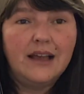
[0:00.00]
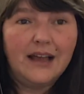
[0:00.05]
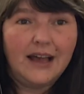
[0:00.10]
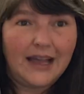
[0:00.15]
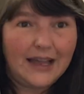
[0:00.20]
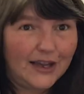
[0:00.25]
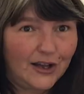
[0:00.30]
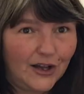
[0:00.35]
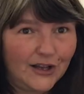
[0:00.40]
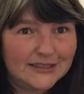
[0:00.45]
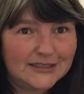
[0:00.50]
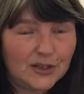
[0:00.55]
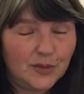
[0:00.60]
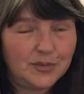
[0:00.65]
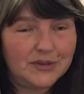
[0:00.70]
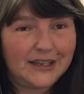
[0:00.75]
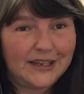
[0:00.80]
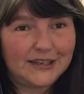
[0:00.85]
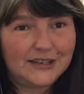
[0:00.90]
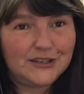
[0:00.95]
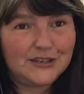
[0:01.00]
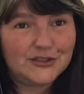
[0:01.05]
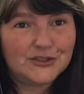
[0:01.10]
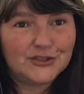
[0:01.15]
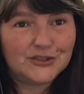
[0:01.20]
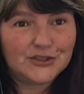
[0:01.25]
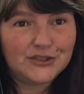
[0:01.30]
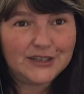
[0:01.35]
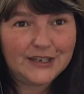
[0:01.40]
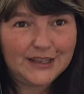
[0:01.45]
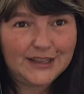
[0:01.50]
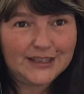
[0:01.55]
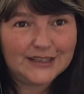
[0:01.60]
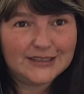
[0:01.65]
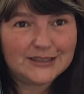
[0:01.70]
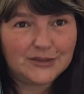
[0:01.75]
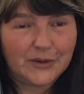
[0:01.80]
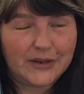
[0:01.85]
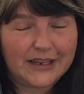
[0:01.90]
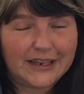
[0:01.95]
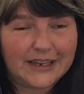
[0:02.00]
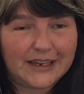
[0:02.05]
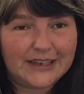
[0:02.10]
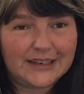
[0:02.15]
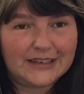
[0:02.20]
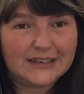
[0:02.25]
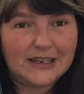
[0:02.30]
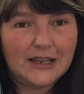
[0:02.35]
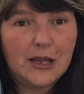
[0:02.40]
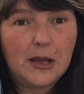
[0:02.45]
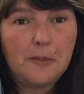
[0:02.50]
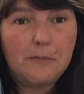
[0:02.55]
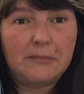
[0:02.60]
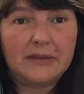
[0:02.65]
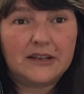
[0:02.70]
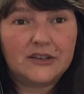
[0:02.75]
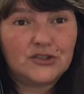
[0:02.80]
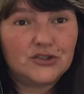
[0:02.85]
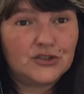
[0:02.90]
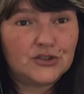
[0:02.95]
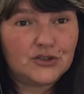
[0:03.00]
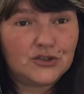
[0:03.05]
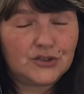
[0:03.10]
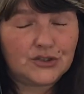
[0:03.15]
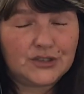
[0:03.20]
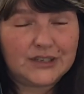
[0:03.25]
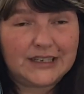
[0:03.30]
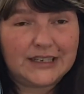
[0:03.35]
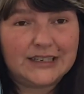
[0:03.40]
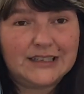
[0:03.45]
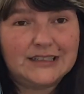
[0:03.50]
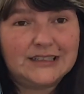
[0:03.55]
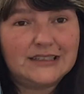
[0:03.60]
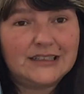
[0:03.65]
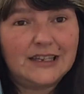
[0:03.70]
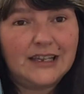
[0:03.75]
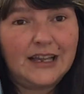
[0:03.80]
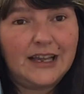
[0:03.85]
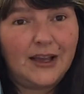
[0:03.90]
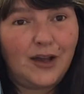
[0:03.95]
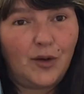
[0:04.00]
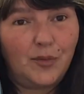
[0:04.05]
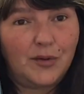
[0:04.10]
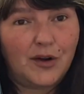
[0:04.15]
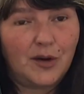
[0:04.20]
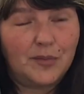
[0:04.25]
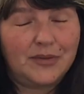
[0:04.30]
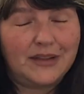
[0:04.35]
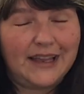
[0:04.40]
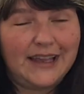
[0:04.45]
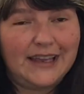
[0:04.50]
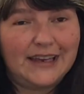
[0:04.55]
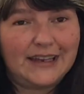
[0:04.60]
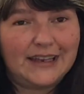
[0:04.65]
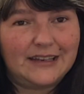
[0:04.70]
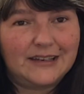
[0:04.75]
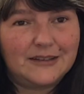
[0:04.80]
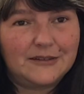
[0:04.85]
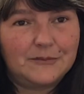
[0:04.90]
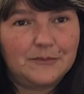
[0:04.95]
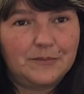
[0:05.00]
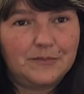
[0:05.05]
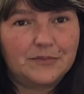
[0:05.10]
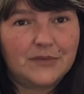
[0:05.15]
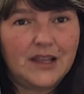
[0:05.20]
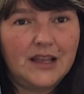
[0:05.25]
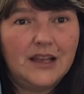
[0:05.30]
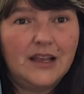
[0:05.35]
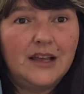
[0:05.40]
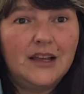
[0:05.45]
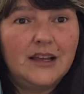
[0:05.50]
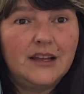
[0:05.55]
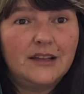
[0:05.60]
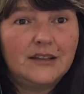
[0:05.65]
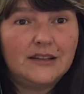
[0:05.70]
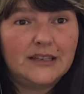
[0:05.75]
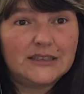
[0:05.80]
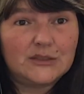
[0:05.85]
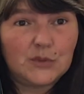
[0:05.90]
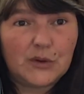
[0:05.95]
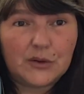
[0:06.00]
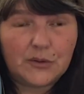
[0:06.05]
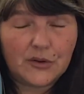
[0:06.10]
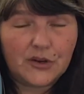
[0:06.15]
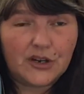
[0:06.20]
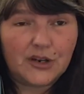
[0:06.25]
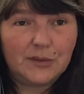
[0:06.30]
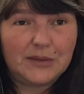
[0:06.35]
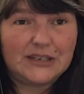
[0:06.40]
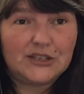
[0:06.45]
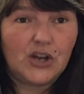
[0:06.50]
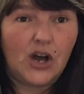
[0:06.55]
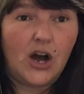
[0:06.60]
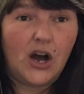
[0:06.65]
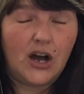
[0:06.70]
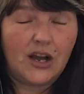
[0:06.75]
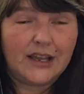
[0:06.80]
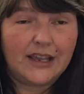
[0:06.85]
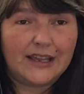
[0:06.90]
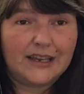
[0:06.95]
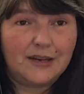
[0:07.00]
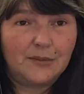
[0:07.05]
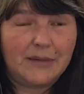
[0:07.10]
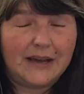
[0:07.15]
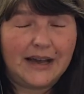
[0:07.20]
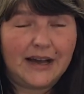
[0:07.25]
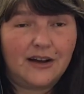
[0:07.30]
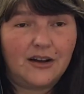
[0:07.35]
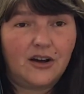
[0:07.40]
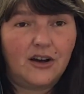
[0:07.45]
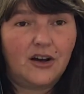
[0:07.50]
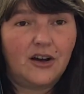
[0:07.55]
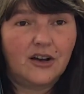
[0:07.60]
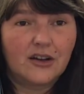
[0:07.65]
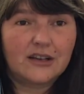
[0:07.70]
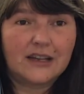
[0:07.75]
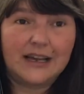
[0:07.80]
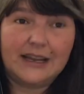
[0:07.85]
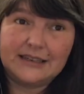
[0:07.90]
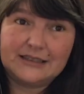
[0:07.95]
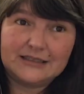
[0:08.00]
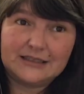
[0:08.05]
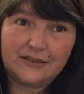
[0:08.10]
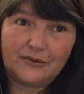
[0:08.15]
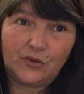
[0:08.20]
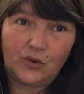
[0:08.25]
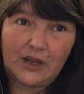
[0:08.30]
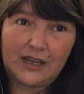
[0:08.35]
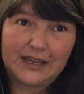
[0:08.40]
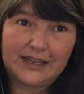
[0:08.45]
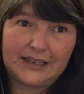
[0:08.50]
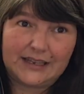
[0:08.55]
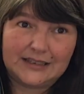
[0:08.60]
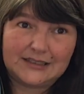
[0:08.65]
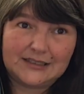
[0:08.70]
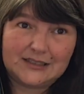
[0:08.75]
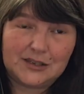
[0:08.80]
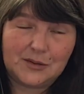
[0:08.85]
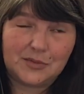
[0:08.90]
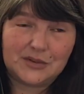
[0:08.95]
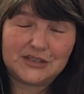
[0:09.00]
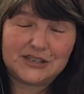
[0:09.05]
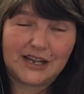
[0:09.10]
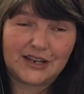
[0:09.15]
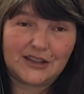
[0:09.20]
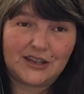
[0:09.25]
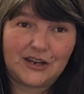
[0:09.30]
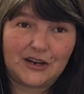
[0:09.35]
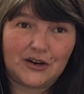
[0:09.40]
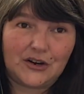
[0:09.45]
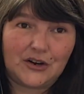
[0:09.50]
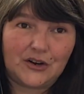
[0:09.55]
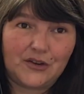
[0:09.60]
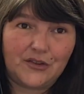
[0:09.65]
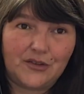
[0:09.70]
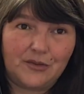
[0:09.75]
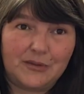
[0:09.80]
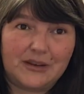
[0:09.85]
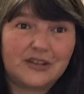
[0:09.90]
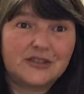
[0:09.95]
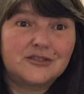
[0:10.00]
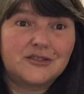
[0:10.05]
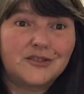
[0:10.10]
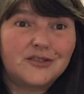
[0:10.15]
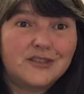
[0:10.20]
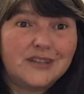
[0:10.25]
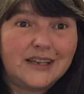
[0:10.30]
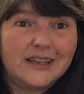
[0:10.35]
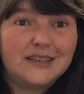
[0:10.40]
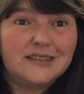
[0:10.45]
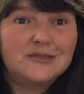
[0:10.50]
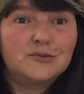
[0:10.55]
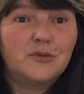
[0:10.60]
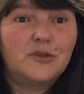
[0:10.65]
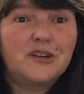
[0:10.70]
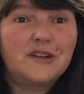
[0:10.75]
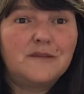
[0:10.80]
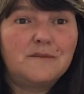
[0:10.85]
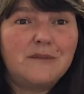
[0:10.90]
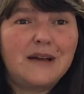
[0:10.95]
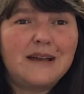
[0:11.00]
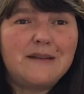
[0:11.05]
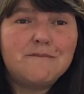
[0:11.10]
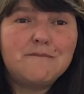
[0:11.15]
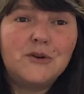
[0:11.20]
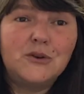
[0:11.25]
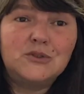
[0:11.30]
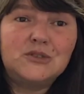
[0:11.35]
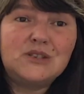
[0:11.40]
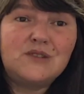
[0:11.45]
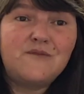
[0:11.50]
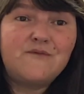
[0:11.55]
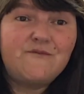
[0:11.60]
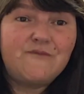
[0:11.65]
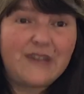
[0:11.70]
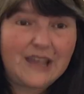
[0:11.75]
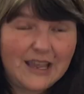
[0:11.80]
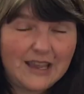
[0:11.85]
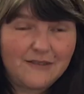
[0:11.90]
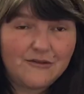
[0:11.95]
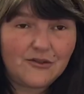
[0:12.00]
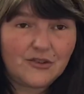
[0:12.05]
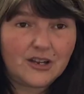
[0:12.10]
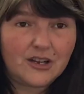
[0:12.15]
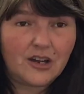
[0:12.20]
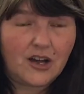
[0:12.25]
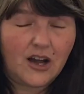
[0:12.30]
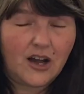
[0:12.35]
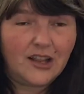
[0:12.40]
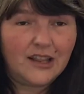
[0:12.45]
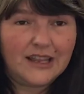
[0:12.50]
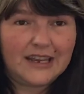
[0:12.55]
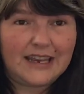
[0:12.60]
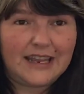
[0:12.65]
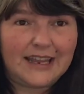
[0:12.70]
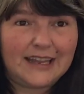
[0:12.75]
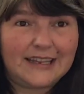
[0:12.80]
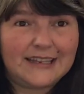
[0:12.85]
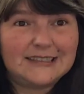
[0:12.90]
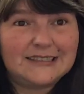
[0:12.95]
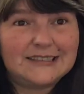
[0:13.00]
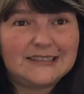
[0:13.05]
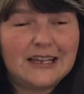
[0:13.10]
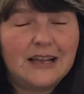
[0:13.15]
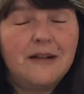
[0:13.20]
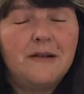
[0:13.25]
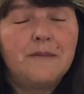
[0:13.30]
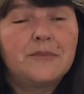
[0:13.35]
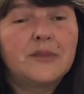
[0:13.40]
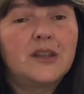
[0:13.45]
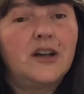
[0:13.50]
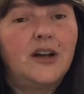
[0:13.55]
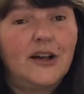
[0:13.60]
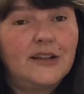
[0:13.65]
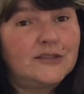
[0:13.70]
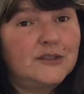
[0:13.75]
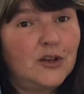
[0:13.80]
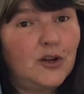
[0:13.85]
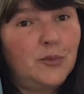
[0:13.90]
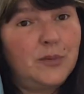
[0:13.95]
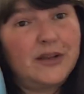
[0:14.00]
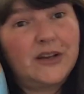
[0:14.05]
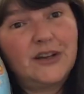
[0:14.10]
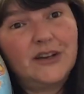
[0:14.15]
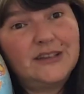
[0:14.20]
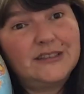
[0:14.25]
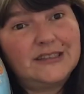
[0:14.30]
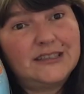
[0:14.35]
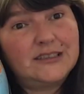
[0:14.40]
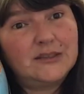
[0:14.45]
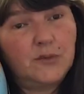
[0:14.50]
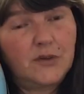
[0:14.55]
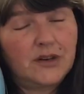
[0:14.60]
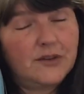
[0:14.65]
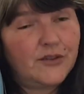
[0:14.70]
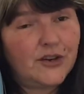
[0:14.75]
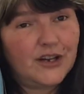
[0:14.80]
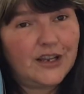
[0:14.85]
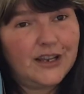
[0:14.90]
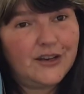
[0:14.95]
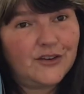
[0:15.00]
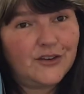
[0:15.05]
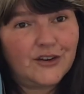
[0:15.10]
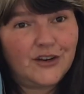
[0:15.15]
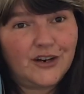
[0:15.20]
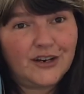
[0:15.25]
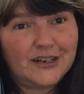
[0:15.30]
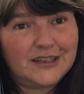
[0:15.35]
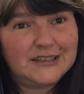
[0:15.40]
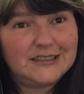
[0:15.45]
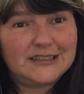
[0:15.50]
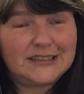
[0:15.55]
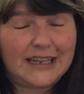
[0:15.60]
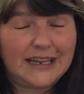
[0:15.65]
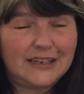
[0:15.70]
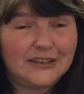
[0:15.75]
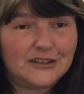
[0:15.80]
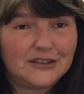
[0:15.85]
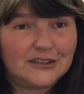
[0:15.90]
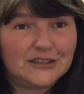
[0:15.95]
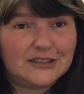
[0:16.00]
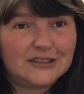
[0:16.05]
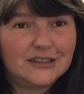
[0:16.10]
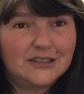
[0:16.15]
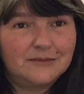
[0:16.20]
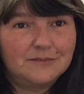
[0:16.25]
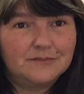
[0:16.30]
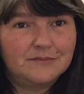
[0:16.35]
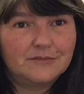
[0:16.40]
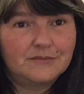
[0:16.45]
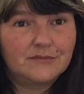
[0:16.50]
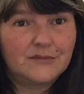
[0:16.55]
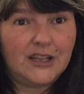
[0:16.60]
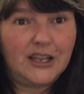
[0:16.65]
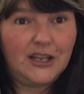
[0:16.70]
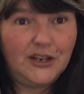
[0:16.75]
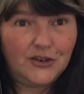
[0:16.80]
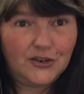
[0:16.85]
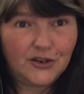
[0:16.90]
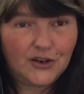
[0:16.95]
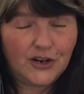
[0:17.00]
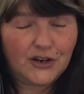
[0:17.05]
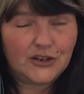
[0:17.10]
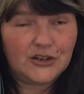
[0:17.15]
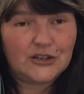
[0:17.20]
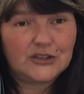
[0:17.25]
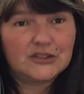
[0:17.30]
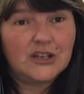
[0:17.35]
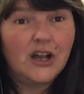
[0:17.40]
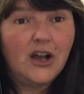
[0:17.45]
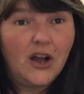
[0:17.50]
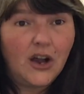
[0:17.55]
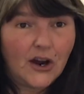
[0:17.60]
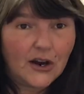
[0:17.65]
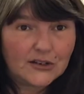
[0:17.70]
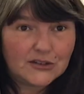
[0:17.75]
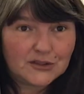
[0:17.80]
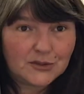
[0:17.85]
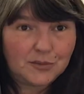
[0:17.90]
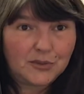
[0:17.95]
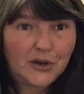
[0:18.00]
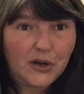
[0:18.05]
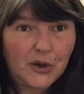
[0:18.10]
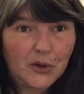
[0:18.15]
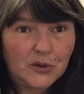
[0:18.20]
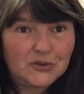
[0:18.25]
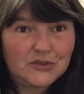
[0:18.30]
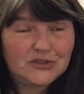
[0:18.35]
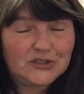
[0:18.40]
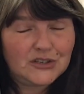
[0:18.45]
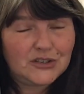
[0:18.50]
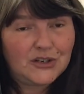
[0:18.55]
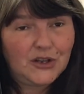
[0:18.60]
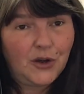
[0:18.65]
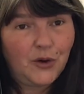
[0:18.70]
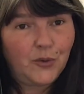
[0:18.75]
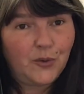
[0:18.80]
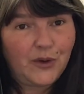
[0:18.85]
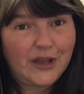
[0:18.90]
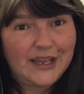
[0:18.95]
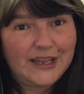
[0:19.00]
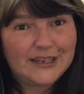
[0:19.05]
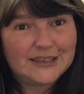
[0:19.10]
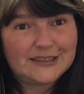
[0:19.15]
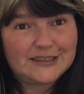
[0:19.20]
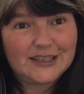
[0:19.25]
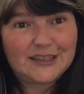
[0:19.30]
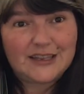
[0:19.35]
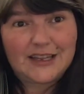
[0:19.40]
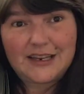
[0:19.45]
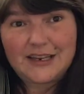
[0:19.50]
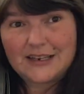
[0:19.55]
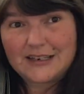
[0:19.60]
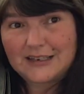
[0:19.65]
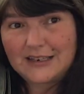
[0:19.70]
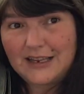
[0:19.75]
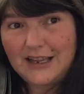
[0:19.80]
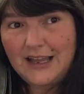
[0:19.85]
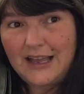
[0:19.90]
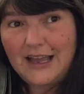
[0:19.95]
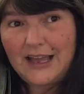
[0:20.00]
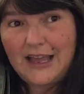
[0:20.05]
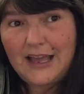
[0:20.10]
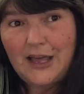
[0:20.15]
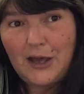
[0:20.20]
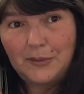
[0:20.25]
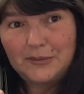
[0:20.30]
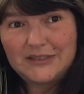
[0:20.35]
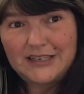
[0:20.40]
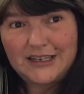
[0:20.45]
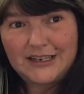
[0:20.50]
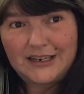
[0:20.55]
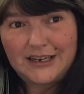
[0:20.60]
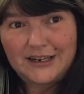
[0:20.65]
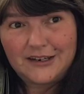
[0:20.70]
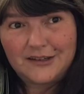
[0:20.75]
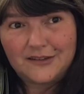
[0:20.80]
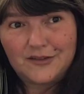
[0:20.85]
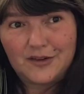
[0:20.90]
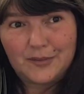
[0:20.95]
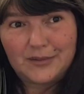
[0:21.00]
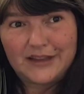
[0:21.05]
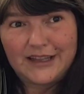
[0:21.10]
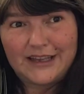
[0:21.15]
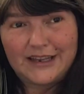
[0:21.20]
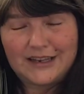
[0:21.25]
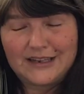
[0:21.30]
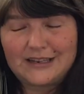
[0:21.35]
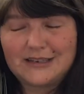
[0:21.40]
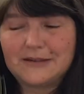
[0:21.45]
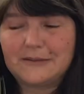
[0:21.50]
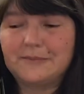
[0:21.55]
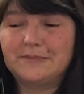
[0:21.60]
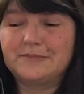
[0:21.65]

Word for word: I also planted a tree this weekend because trees help our planet. This week we're going to be talking about all kinds of ways to protect the earth because Earth Day is one of my most favorite holidays. Also because it's one of our kindergarten standards. Kindergarteners are supposed to know ways that they can help take care of the planet.